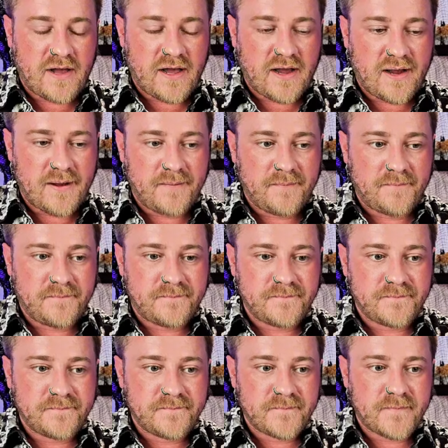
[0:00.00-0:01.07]

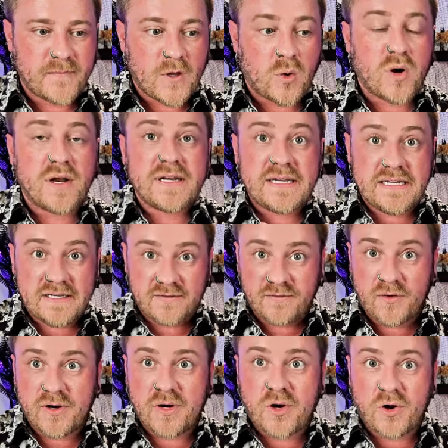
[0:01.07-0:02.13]
or a need
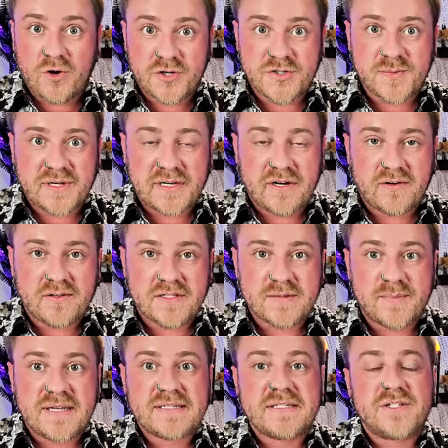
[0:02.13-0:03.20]
for encouragement here in this
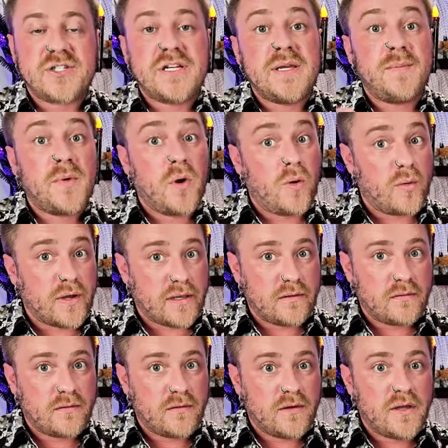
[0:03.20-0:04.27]
message. Keep going.
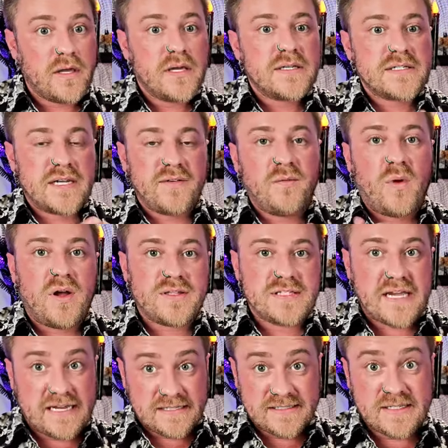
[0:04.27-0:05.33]
Ten of Wands
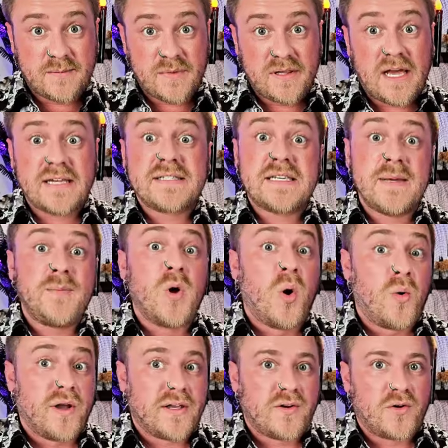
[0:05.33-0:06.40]
can symbolize, keep
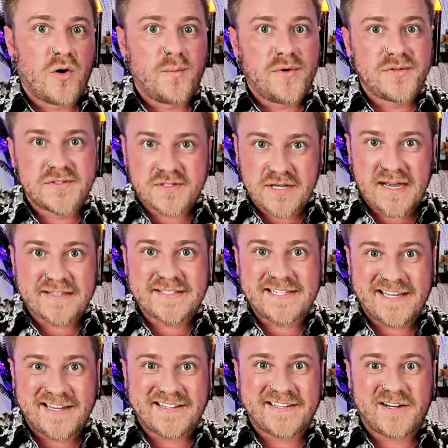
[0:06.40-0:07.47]
going. You're almost at
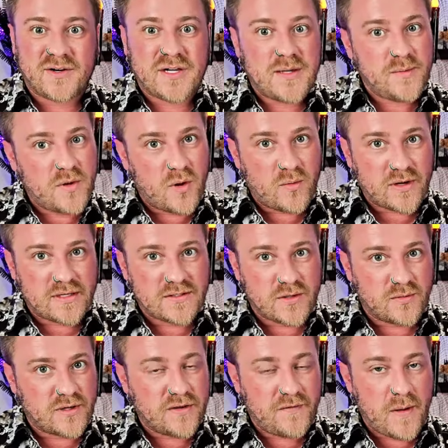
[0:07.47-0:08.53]
the end here. Keep going.
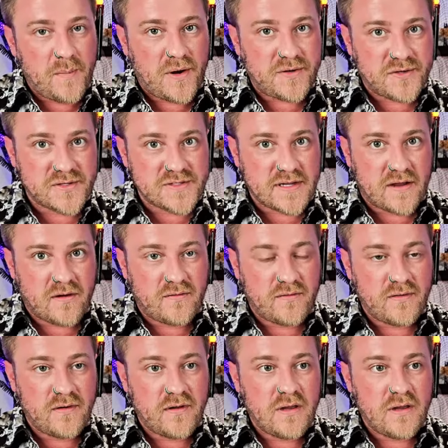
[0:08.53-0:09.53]
Don't give up on yourself.